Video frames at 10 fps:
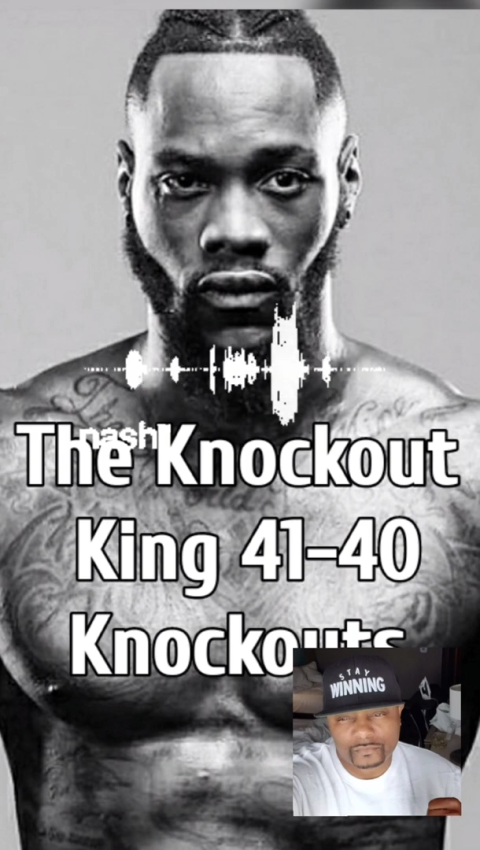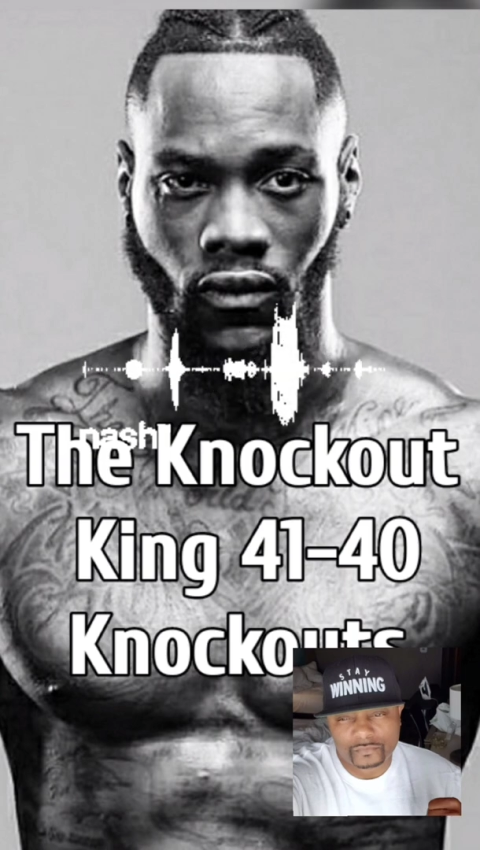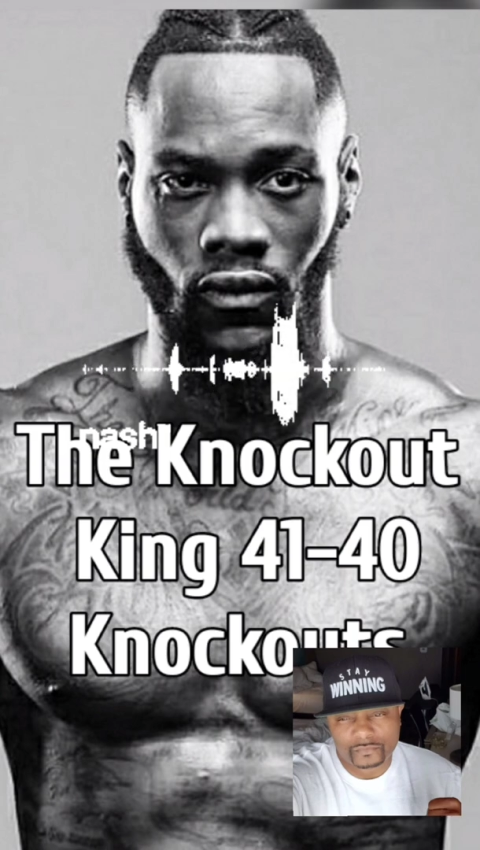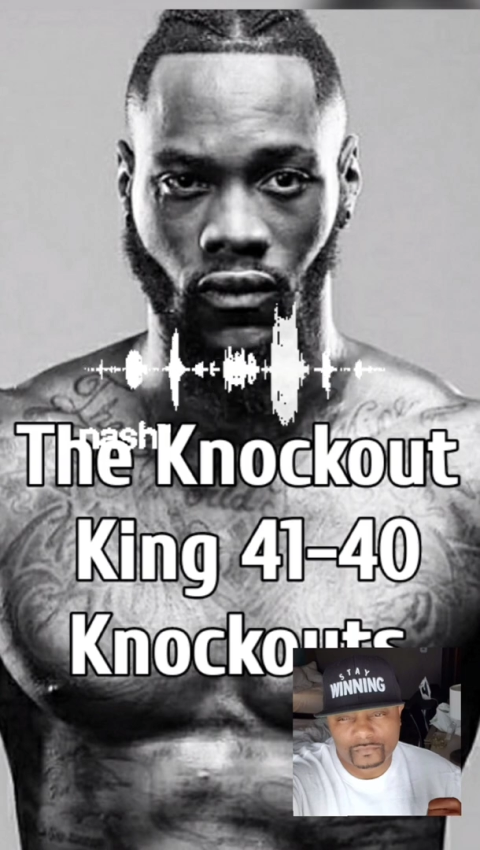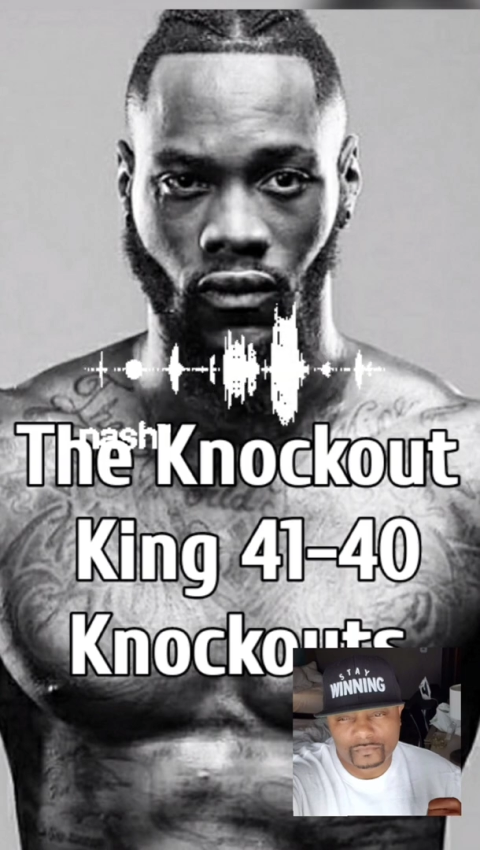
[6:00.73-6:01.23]

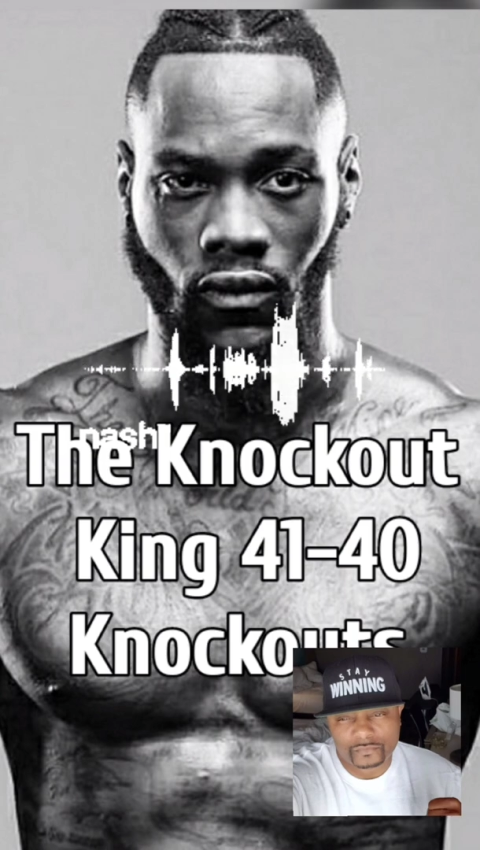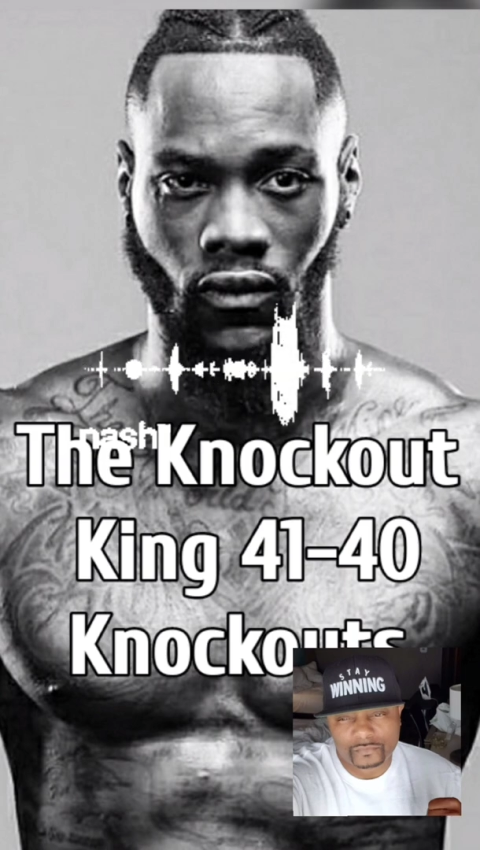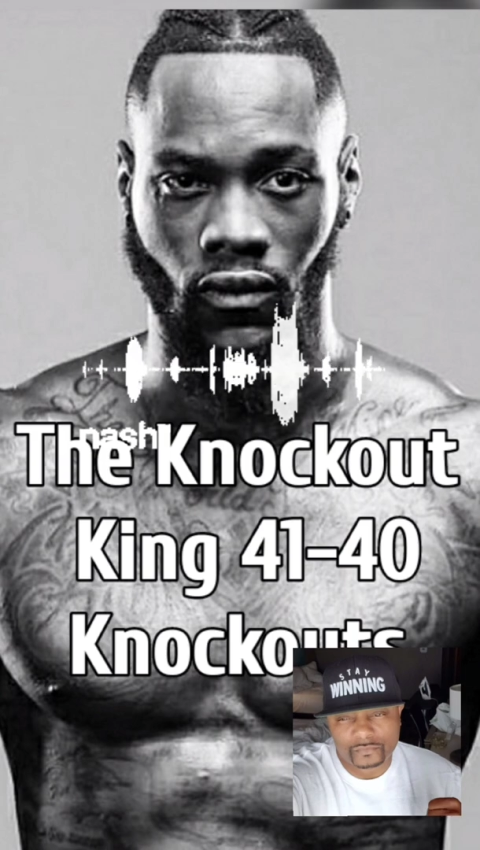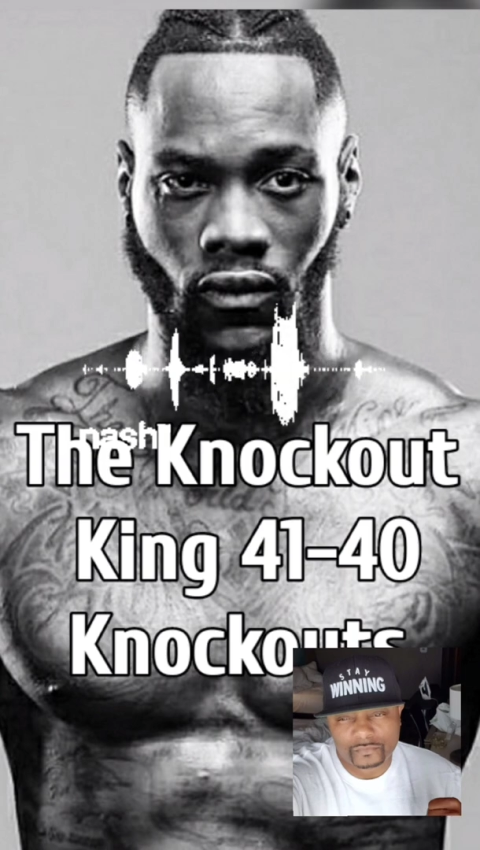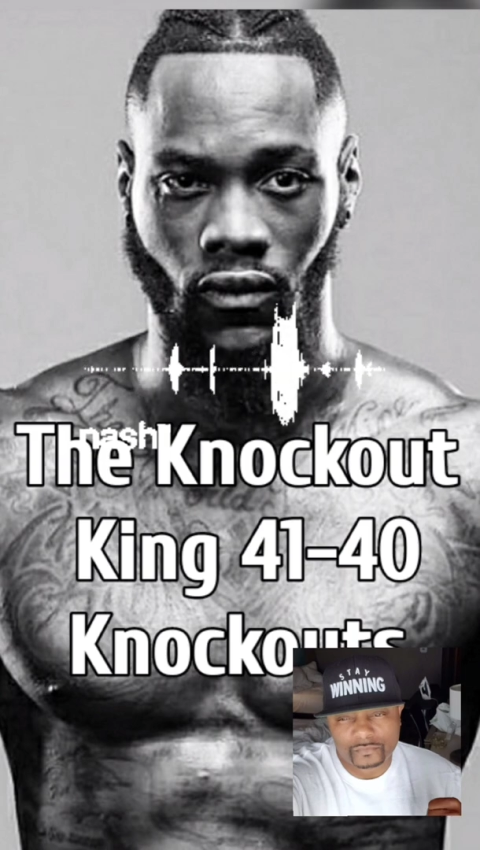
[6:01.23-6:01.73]
when you won't
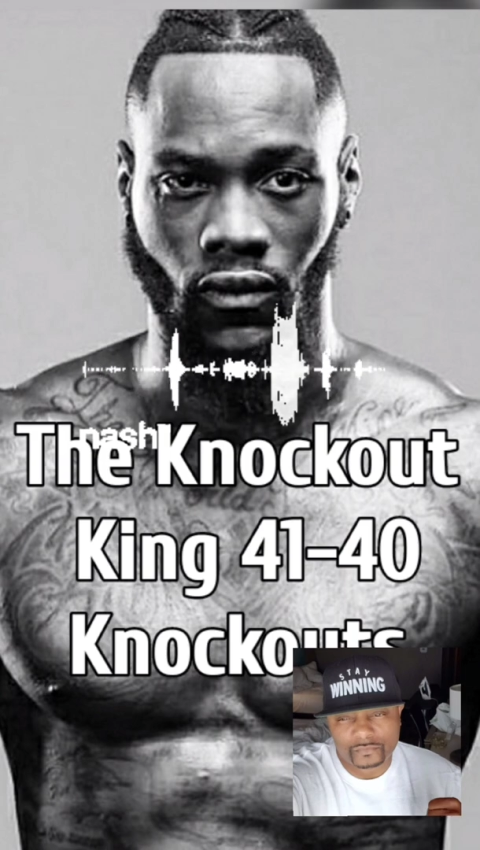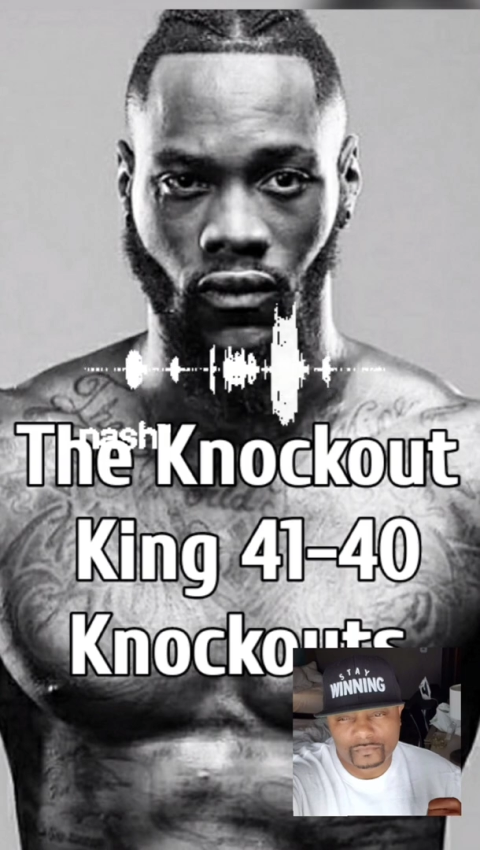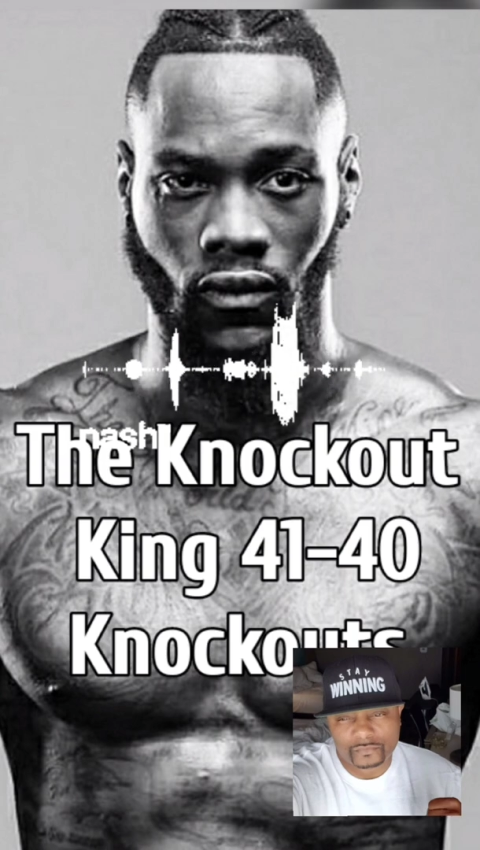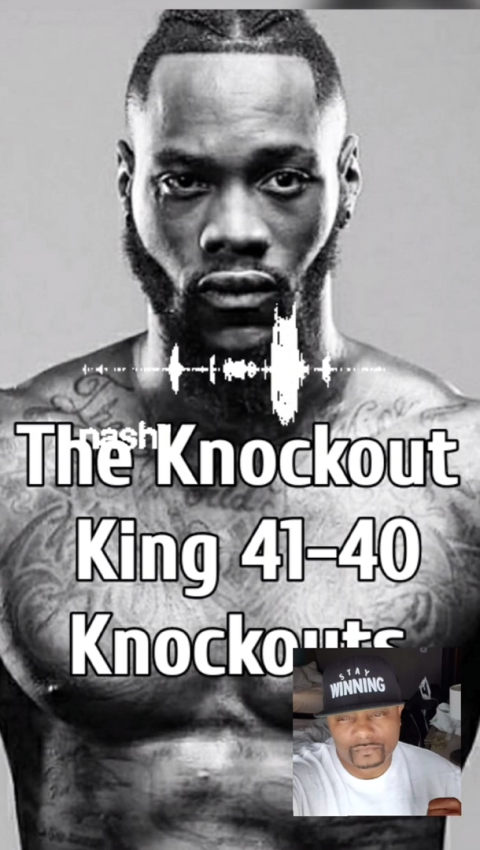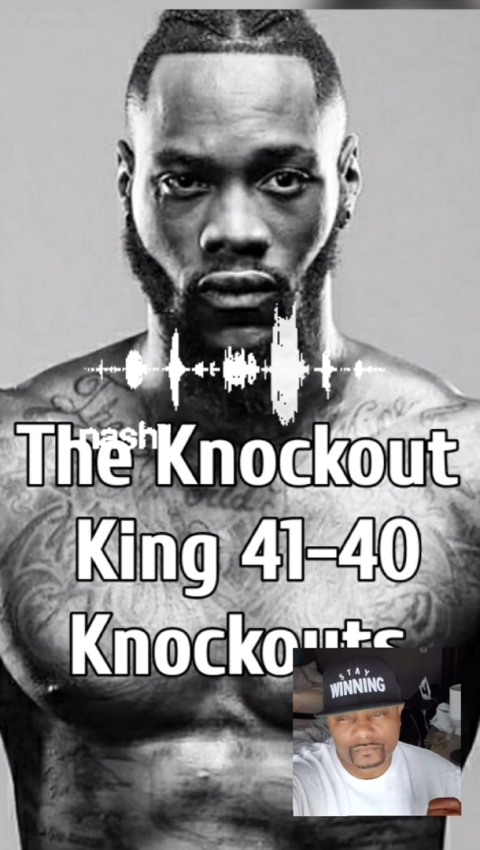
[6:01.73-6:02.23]
fight the
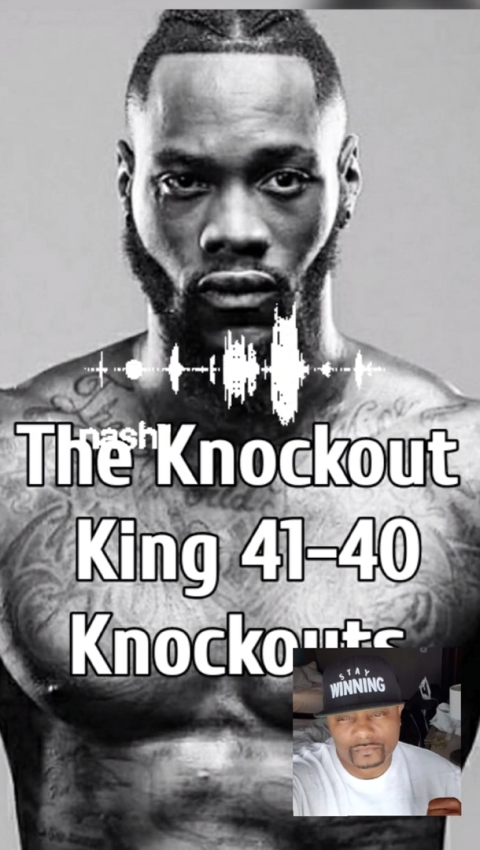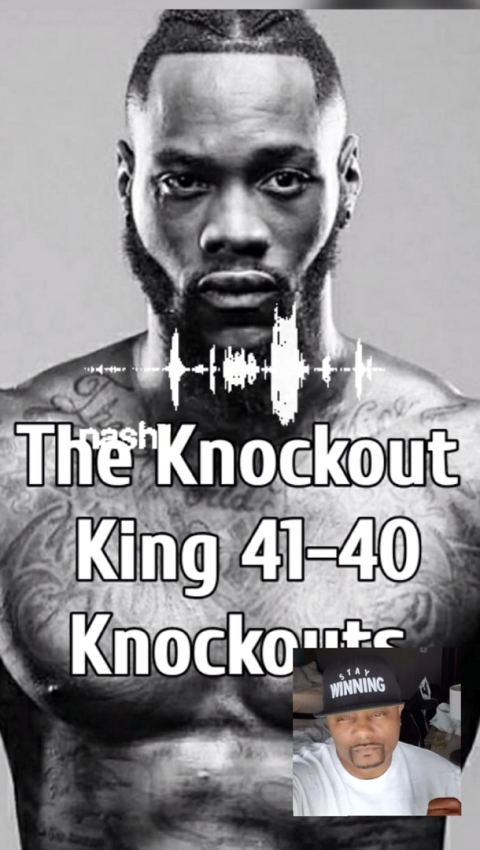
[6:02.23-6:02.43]
best?